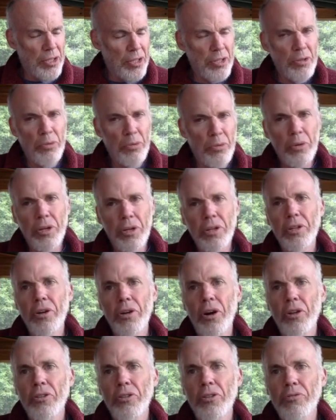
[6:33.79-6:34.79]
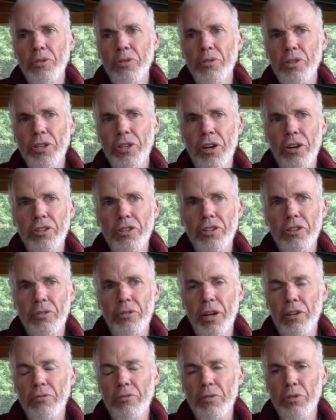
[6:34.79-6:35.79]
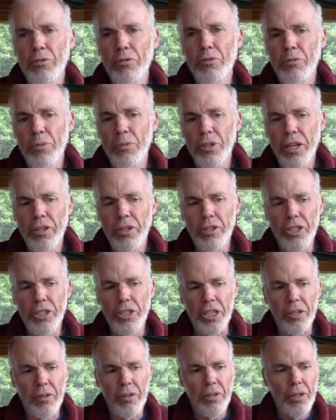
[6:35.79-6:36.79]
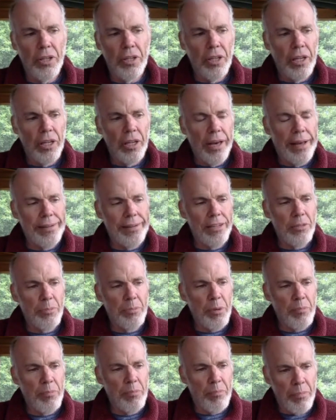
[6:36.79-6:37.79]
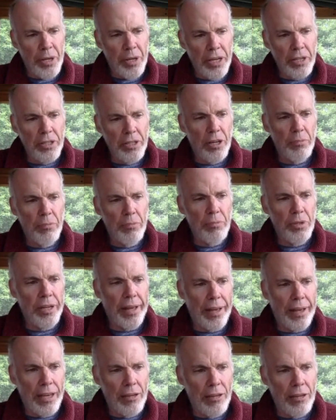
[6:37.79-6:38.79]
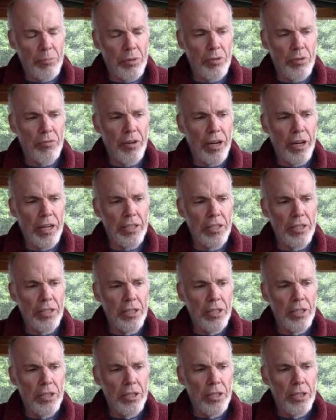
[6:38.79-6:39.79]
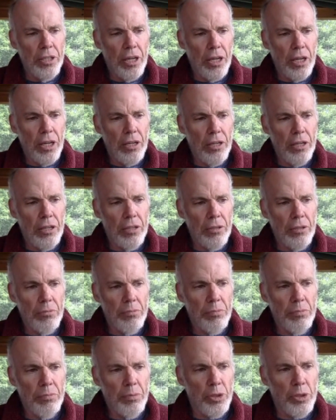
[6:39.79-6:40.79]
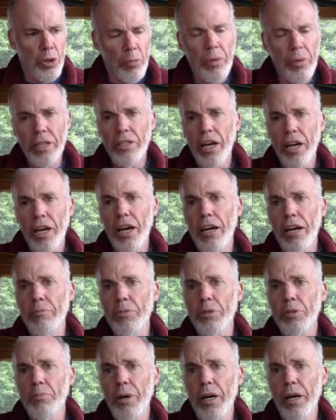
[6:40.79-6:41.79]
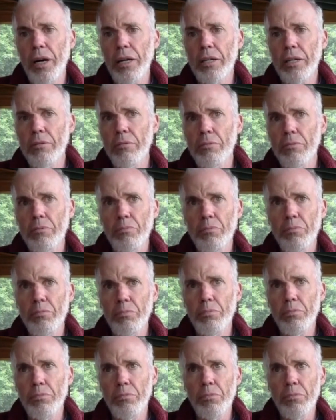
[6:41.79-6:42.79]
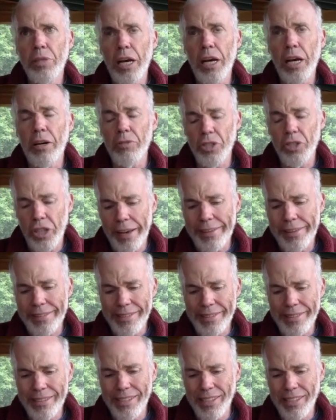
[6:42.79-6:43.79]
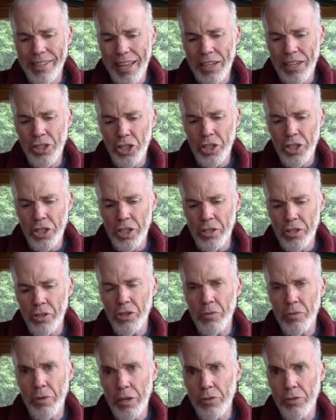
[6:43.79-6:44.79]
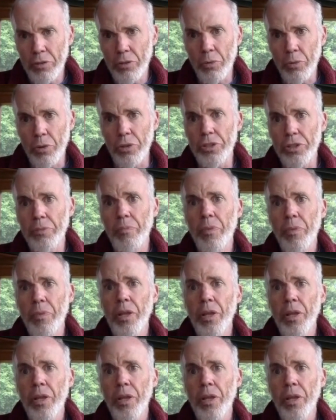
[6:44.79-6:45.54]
the work that all of you started around renewable energy. And it has been picked up and amplified so many times by now scientists and engineers around the world.